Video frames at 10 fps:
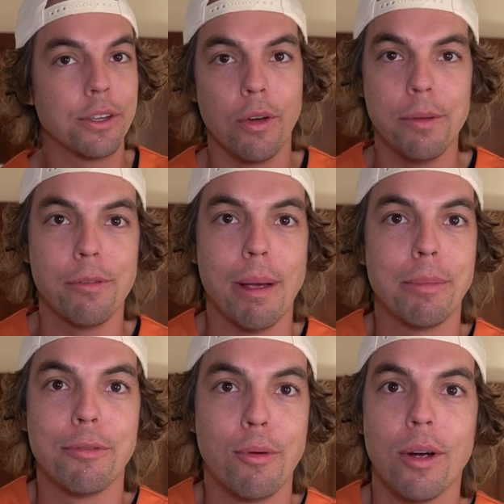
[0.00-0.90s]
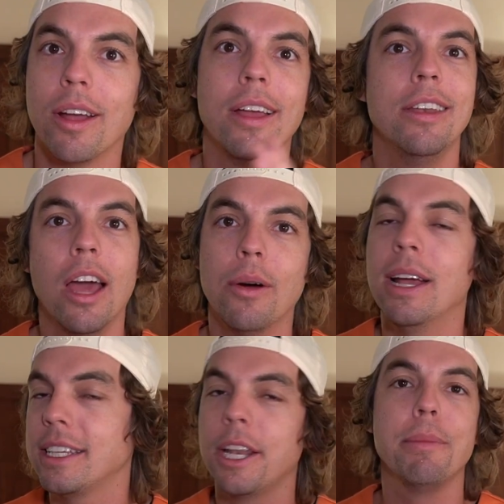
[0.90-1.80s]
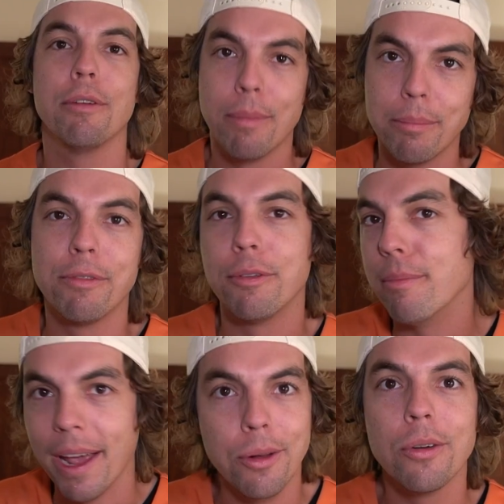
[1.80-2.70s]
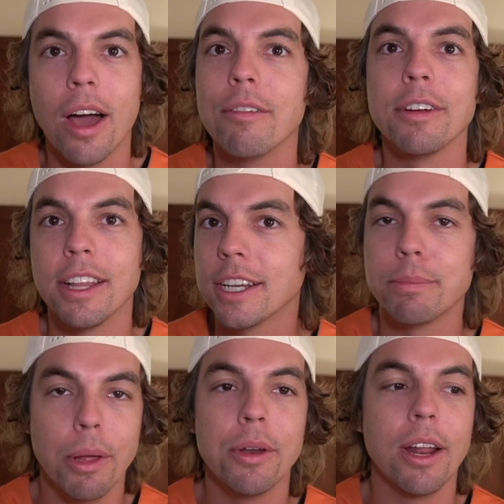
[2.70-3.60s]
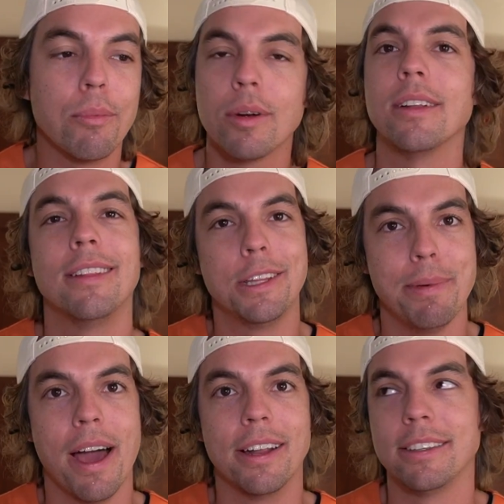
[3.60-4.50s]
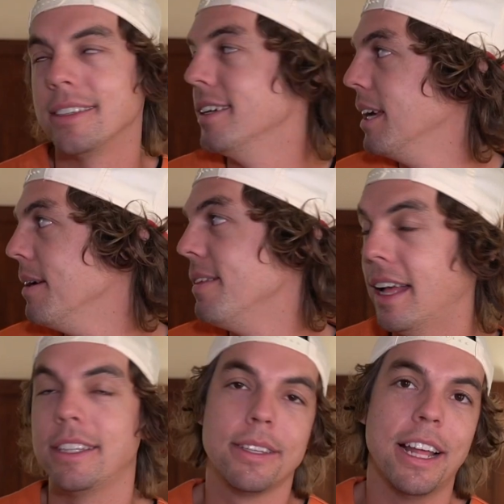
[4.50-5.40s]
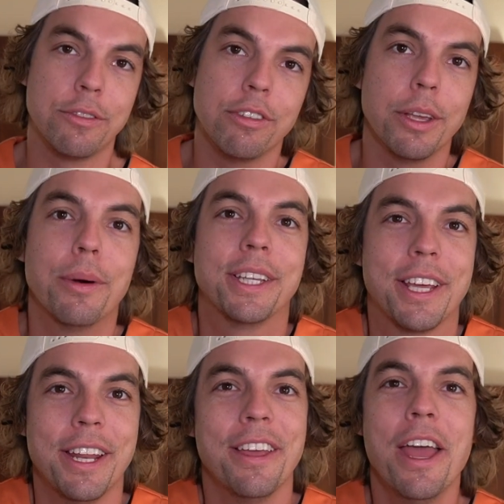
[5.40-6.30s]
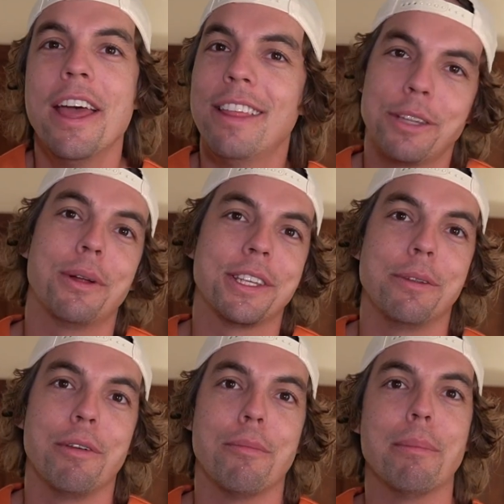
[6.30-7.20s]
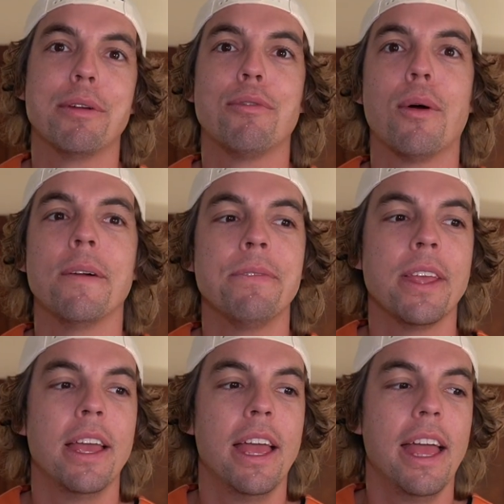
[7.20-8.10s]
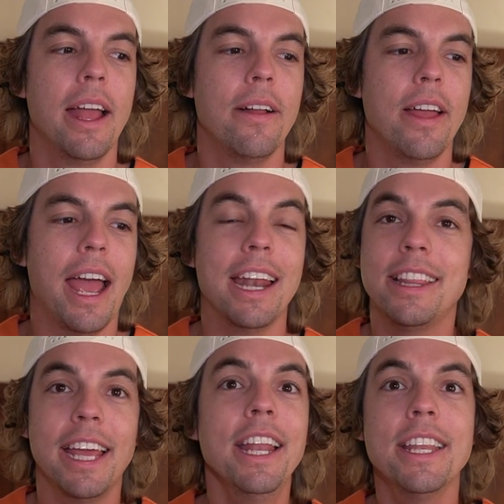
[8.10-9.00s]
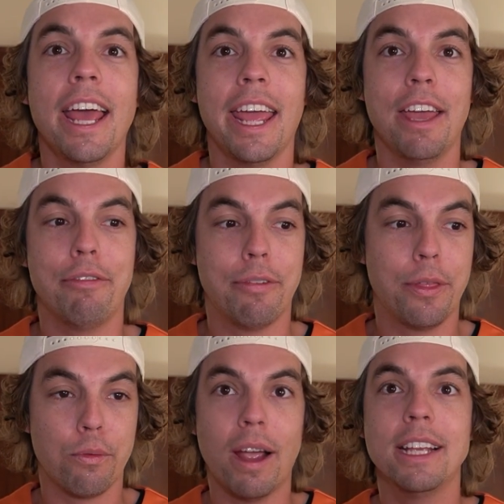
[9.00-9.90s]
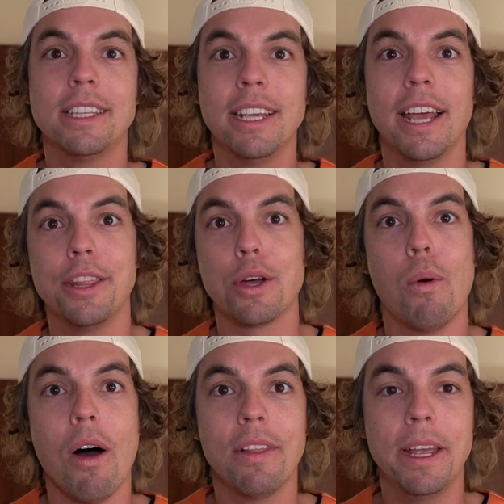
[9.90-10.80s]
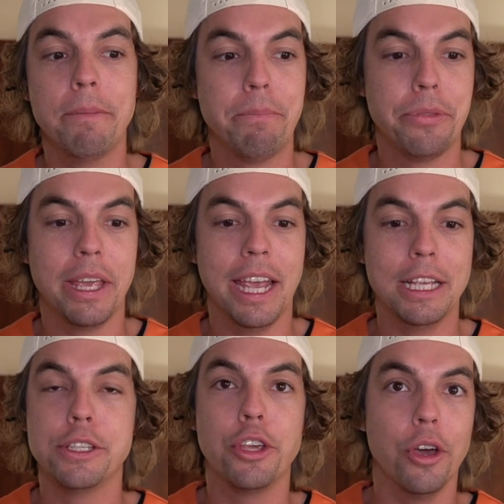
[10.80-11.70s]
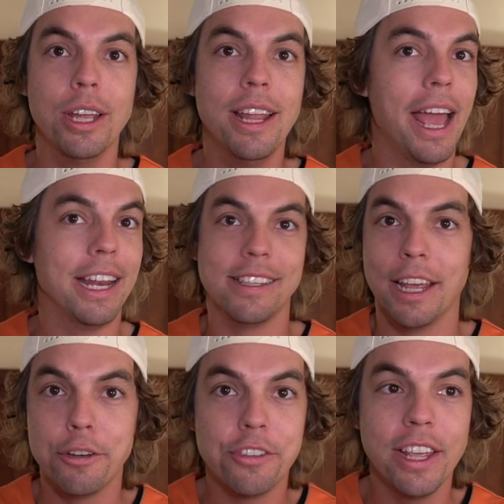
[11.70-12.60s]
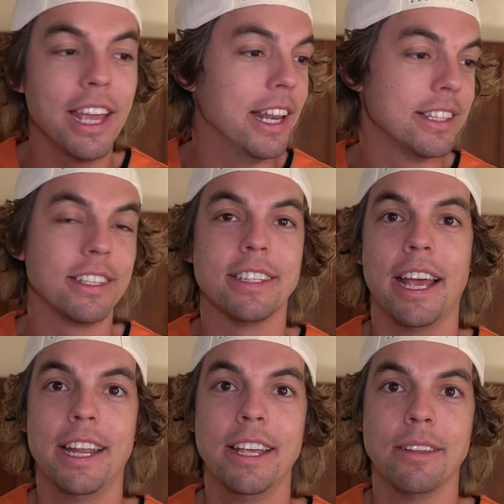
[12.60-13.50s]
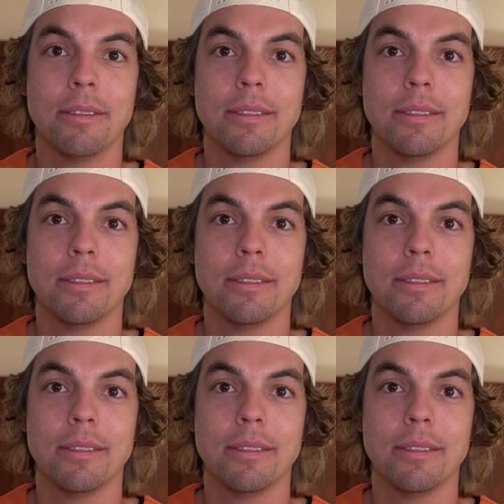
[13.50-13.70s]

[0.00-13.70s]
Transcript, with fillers: is going to be remembered for? No, it's going to be remembered for the manhole cover that exploded upward. Let's be honest. That's that's really what it's gonna that's what it's gonna be remembered for. And at the end of the day, if the racing and the quali is good and it's interesting and it's exciting,